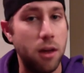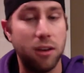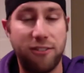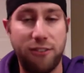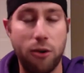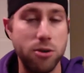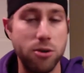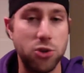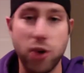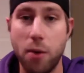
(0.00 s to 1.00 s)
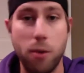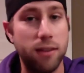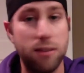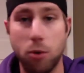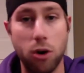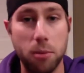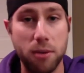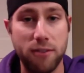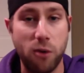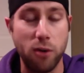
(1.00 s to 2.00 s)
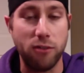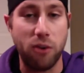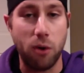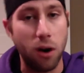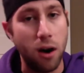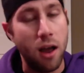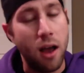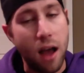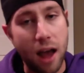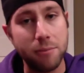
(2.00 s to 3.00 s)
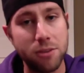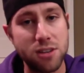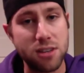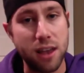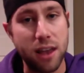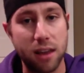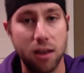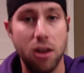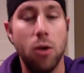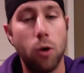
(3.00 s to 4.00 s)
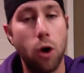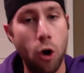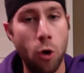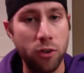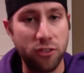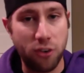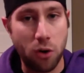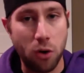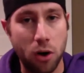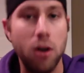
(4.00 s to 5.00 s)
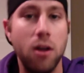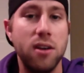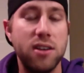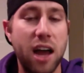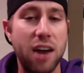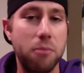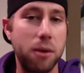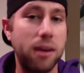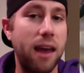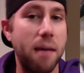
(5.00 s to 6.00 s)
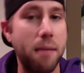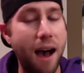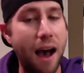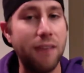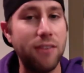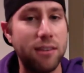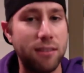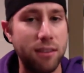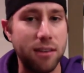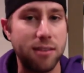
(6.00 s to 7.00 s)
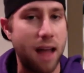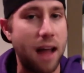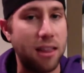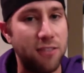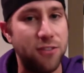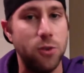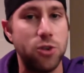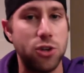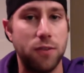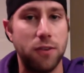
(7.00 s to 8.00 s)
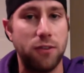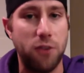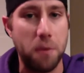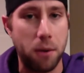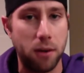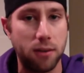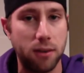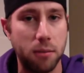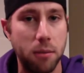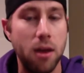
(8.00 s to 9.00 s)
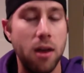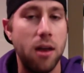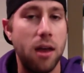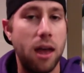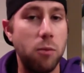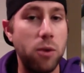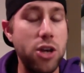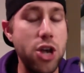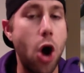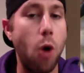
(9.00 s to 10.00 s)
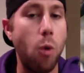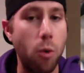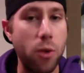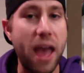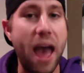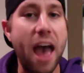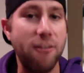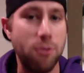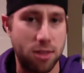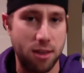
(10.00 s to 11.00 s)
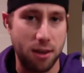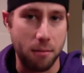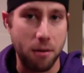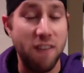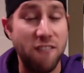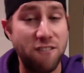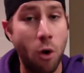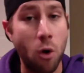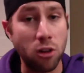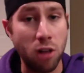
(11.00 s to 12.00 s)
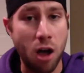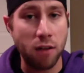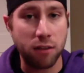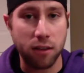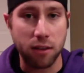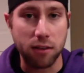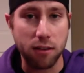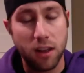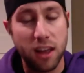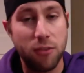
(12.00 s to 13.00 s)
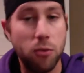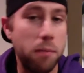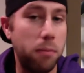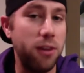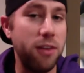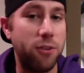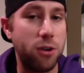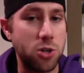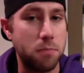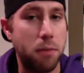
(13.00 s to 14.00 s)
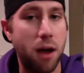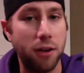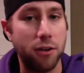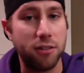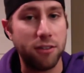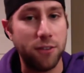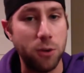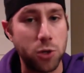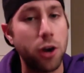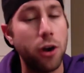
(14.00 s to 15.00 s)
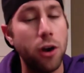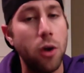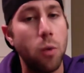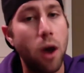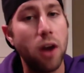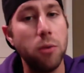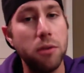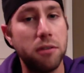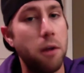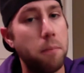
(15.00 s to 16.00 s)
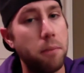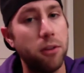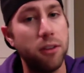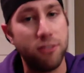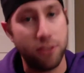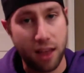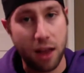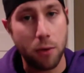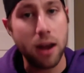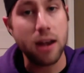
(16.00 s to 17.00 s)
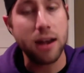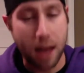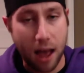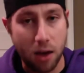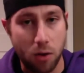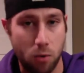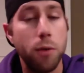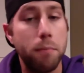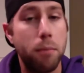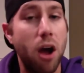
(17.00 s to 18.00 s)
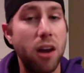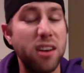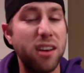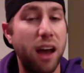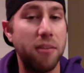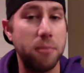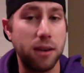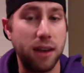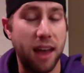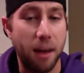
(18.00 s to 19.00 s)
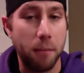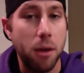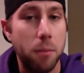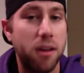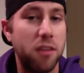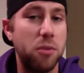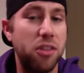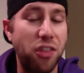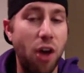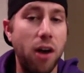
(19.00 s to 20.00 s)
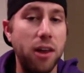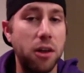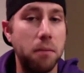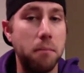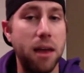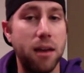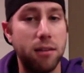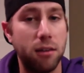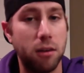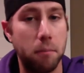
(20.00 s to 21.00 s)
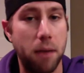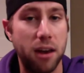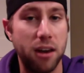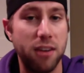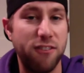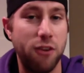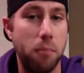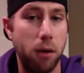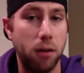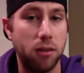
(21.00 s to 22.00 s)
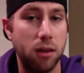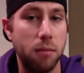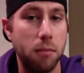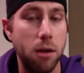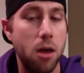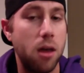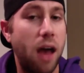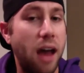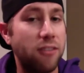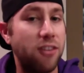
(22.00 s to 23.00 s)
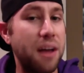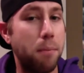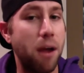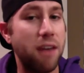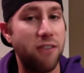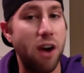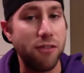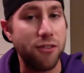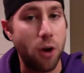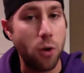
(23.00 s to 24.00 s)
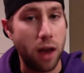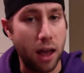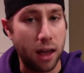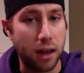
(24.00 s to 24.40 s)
to 4 straight wins and we're going to be 4-4. I'm just saying we're 0-4. Donovan McNabb obviously is not the future of this football team, and we know what we have with him. 4 losses. If we believe Christian Ponder is the future, why don't we start building for that right now? We brought in Donovan McNabb because we thought he could make us a competitive football team. Kind of like Brett Favre of 2009.